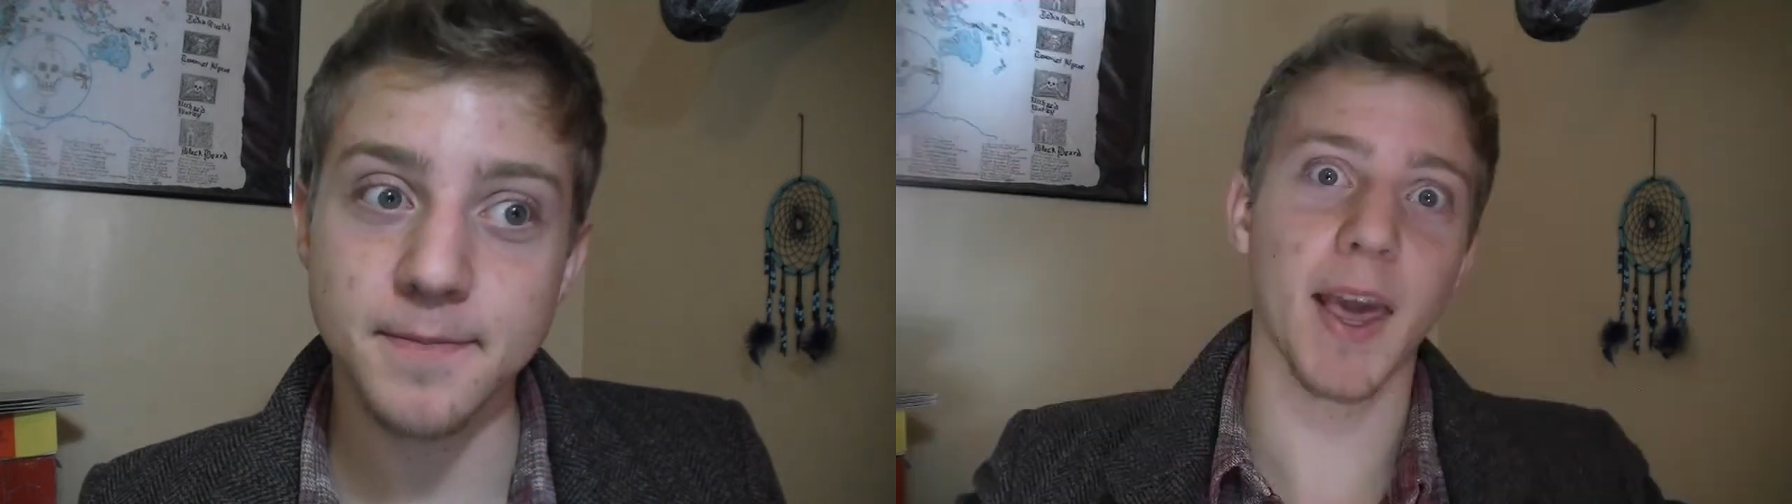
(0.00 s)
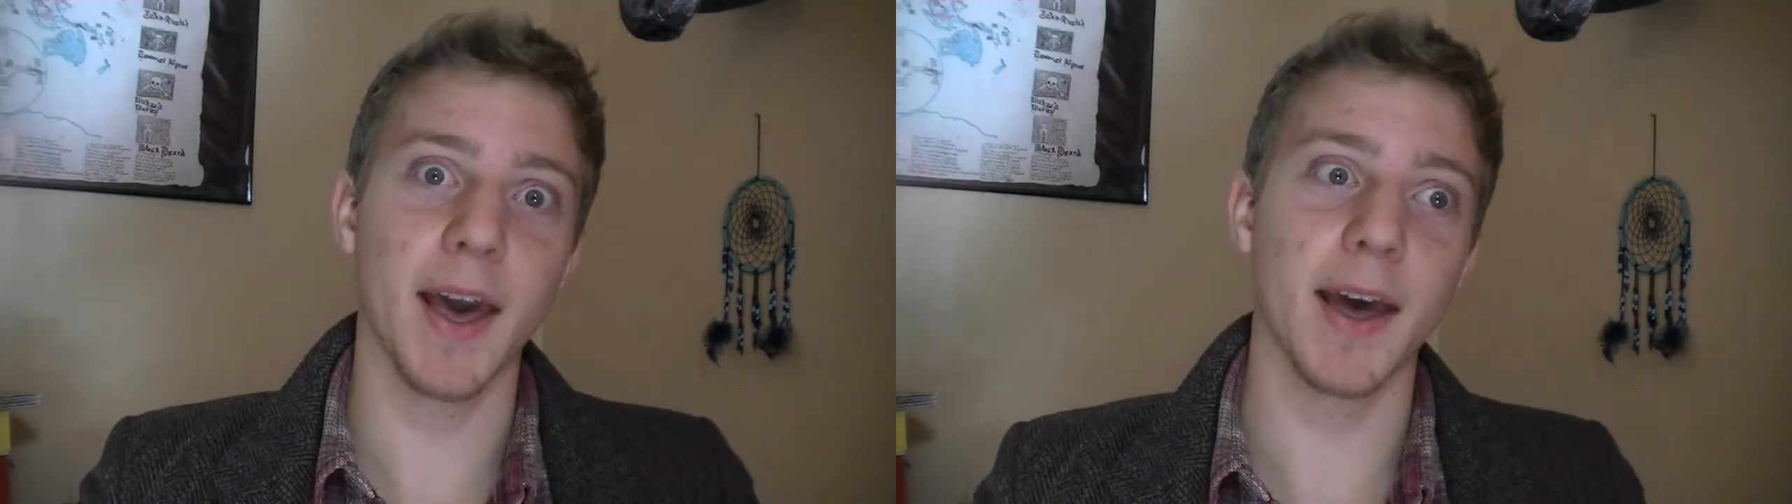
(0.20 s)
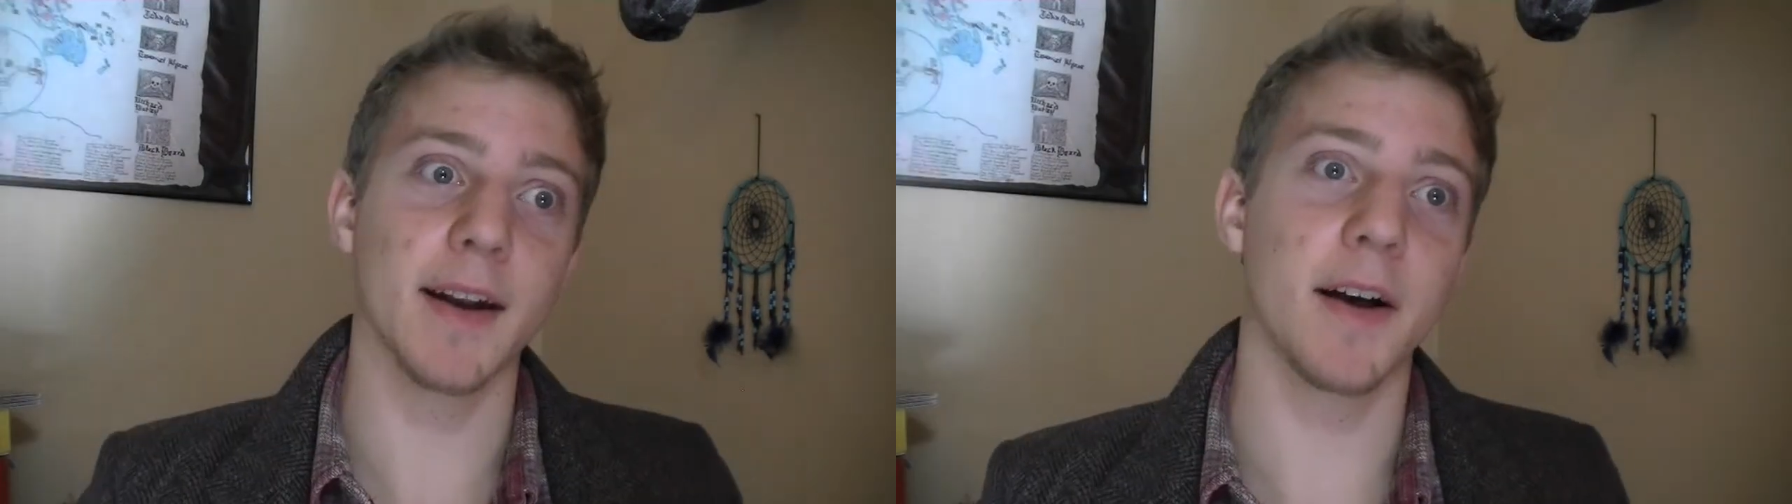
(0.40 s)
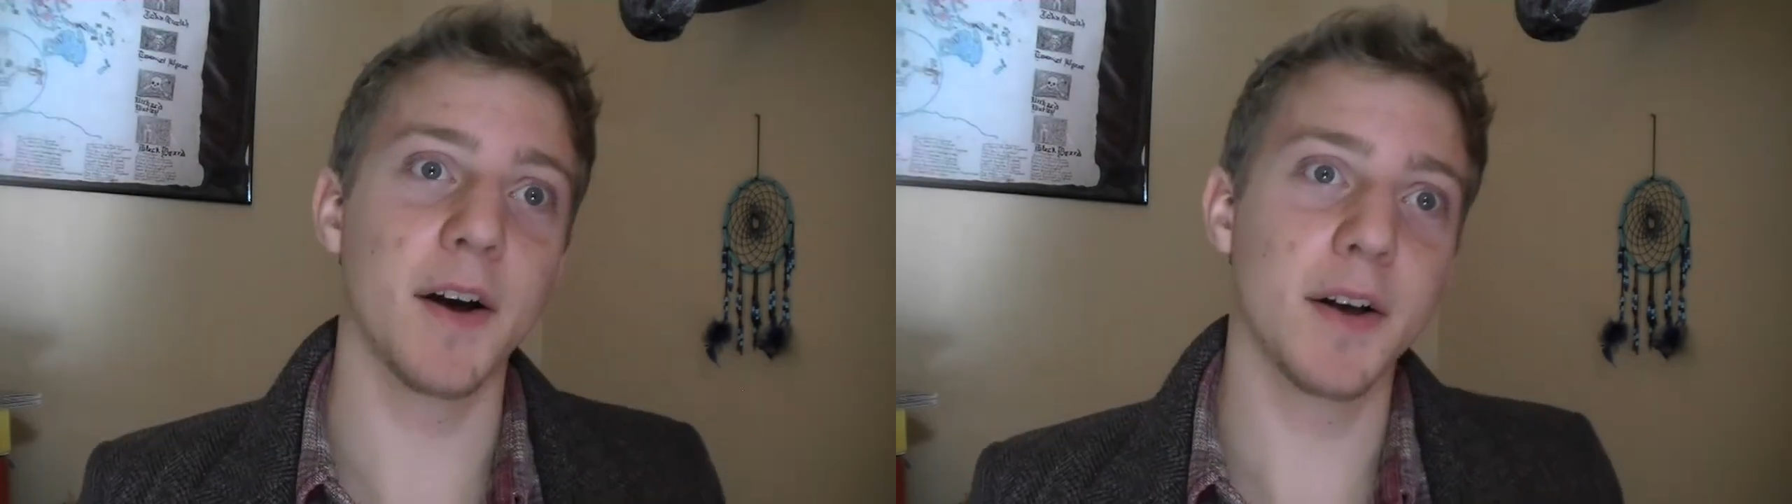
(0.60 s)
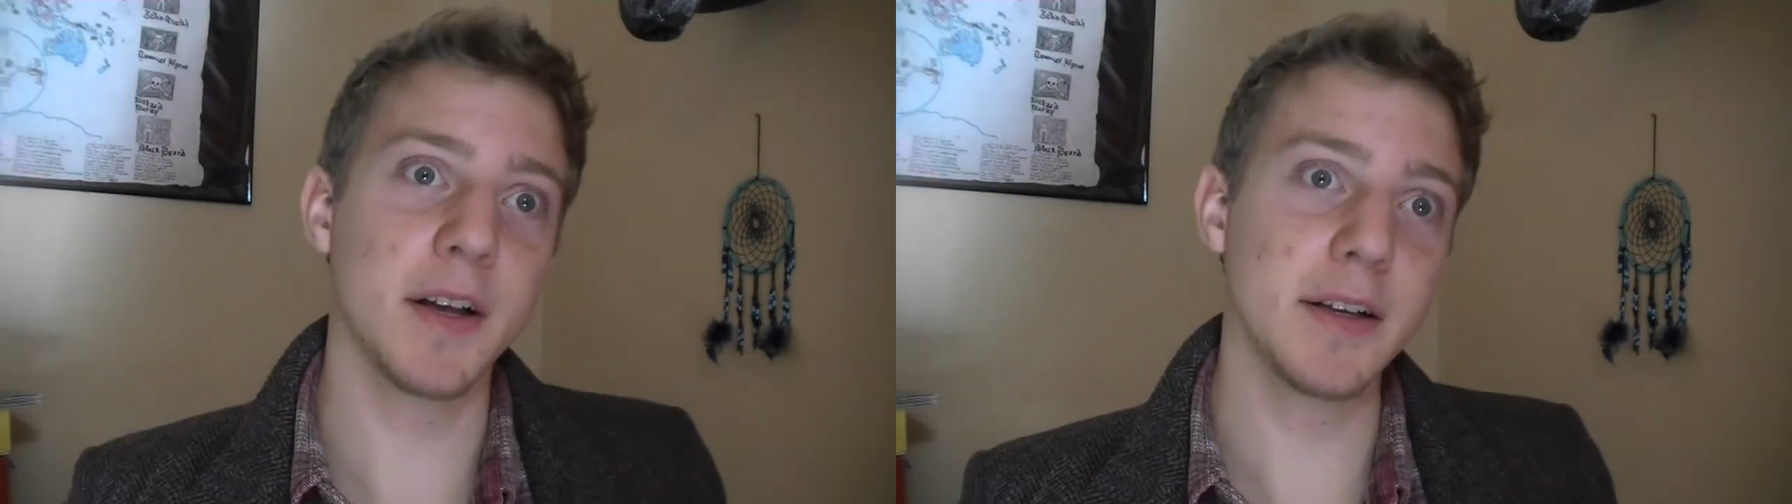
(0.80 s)
Cat,
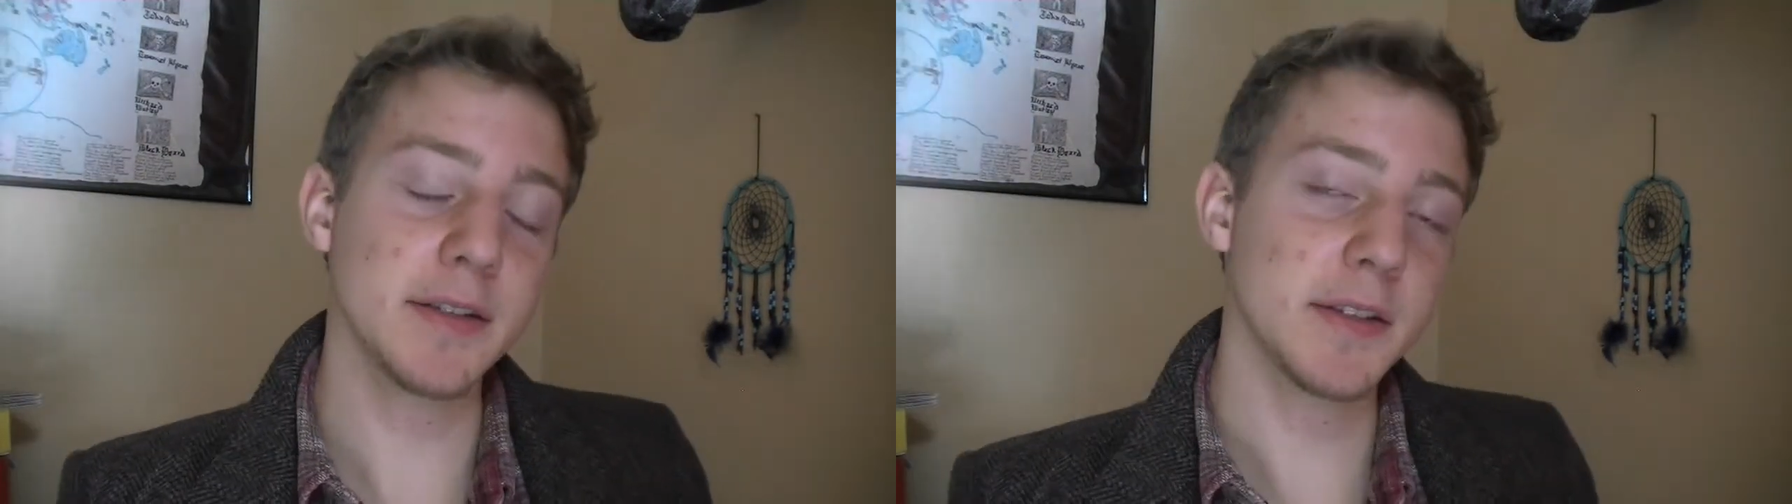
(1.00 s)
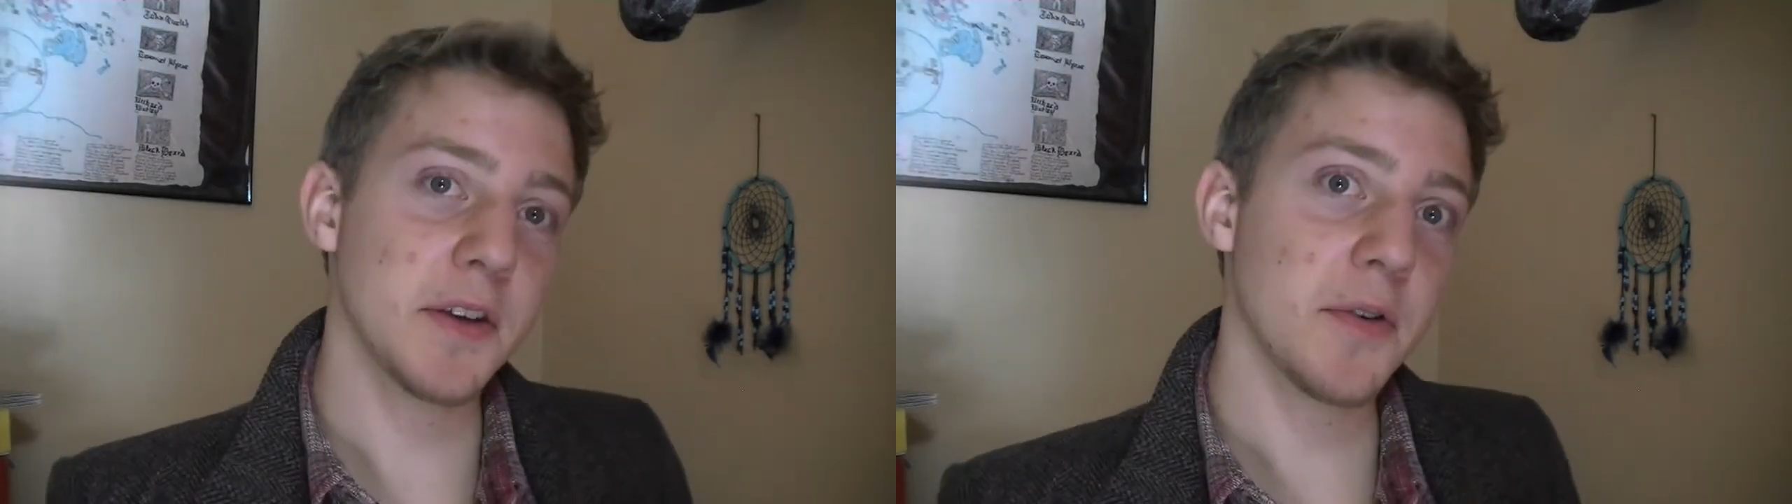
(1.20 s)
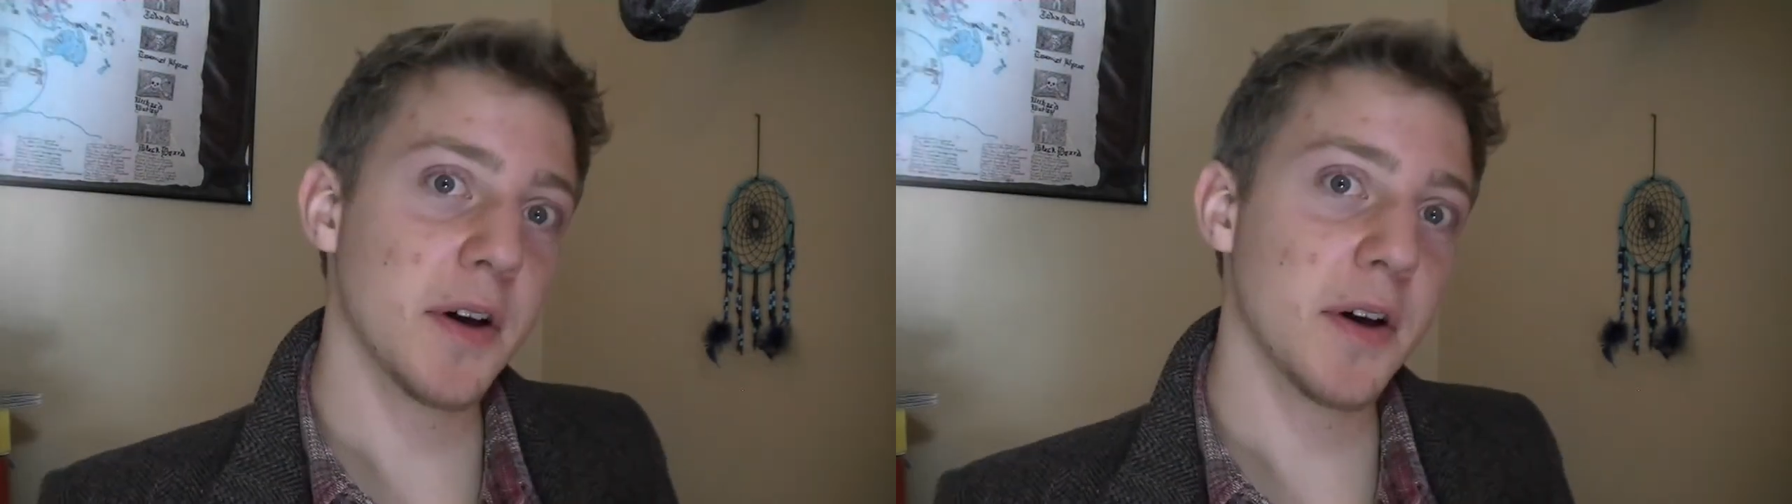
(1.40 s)
I'll see you